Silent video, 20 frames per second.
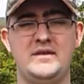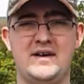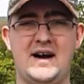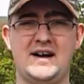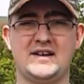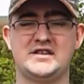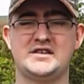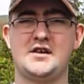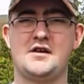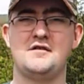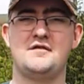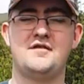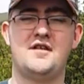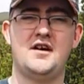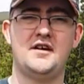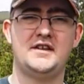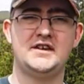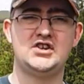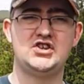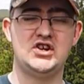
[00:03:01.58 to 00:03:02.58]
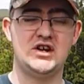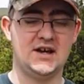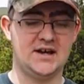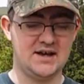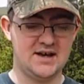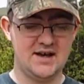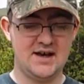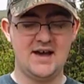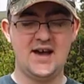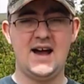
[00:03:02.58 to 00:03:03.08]
had so far this year,
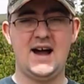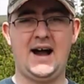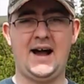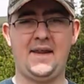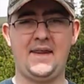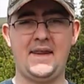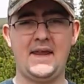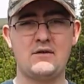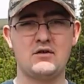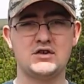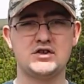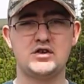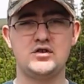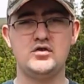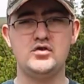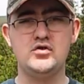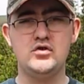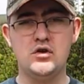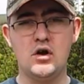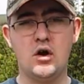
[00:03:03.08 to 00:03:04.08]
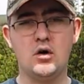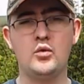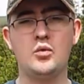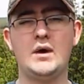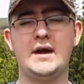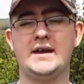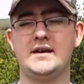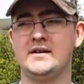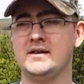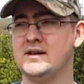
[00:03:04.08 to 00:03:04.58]
and there is no
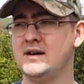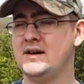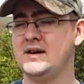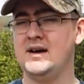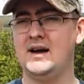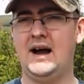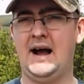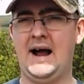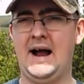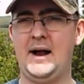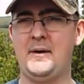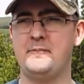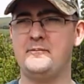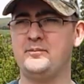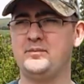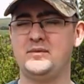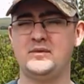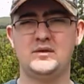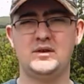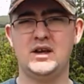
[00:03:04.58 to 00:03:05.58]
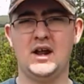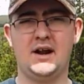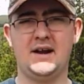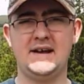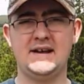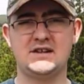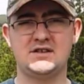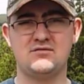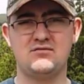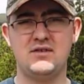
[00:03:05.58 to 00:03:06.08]
wind. You
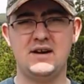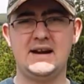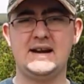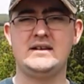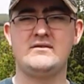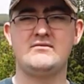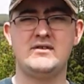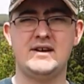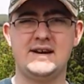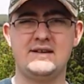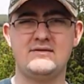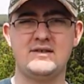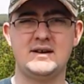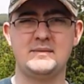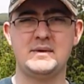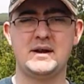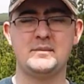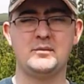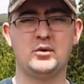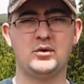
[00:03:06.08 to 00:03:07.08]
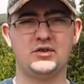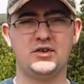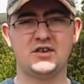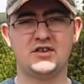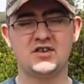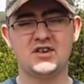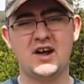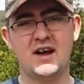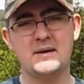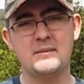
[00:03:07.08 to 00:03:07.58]
know, it's really, really, really minimal.
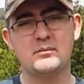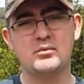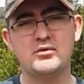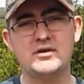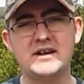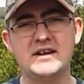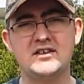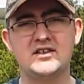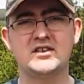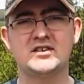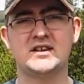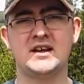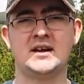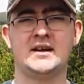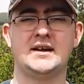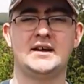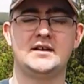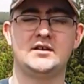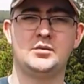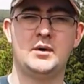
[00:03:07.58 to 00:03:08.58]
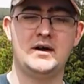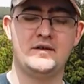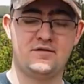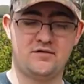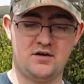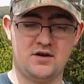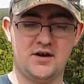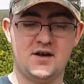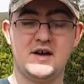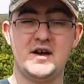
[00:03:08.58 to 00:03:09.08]
It's like a breeze, it's tickling its way
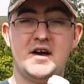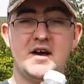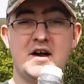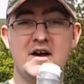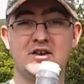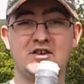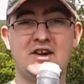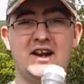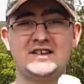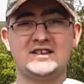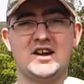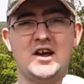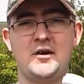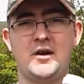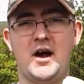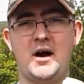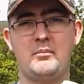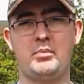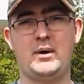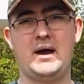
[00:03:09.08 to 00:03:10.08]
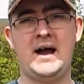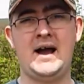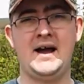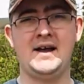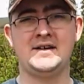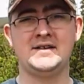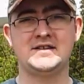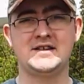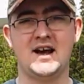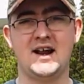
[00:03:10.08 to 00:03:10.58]
through. So let's load up
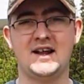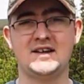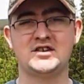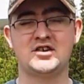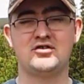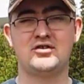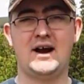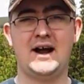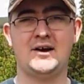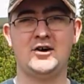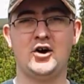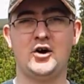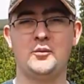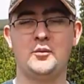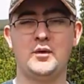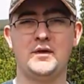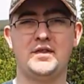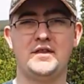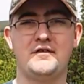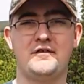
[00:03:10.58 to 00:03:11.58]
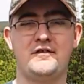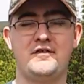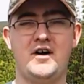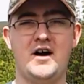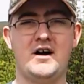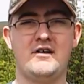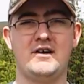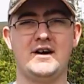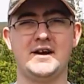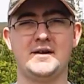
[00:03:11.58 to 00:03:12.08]
and let's crack on with the
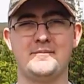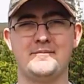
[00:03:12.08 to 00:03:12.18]
firing.